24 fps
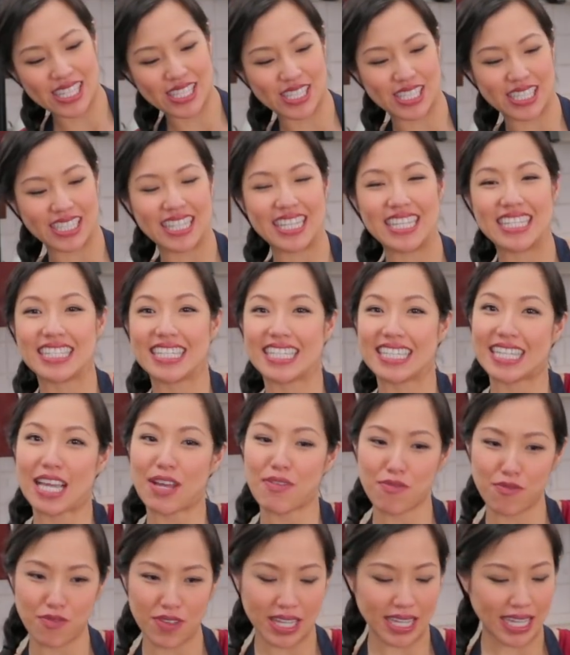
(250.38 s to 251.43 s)
chilies because
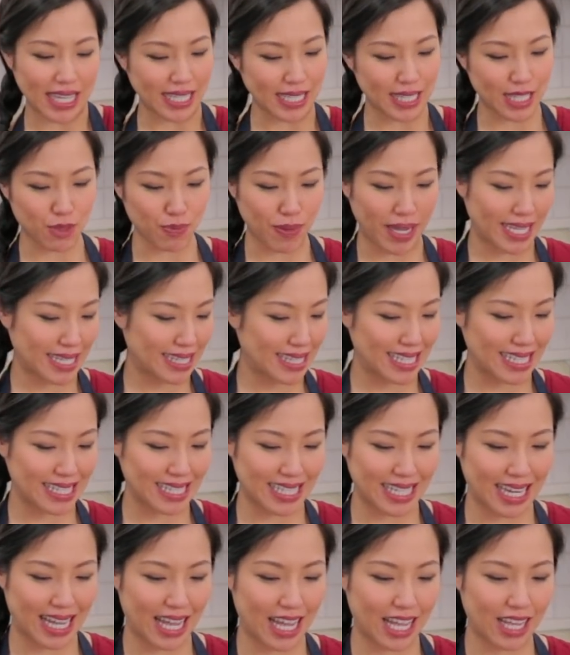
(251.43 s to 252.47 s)
I'm feeling spicy
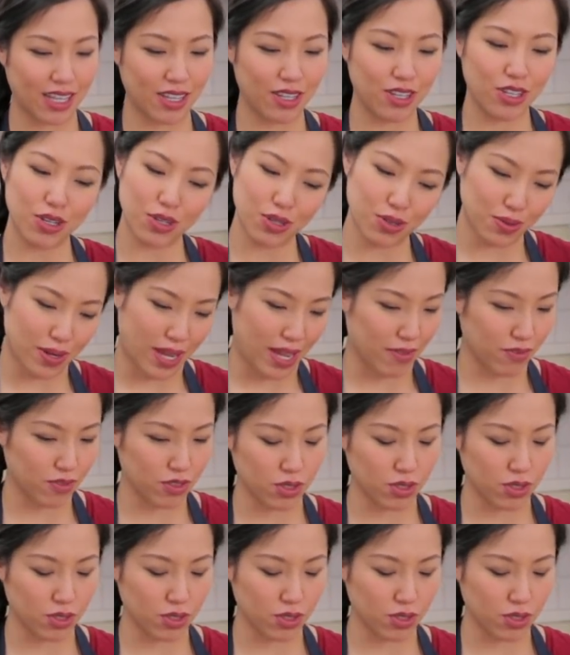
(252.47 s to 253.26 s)
today. You don't have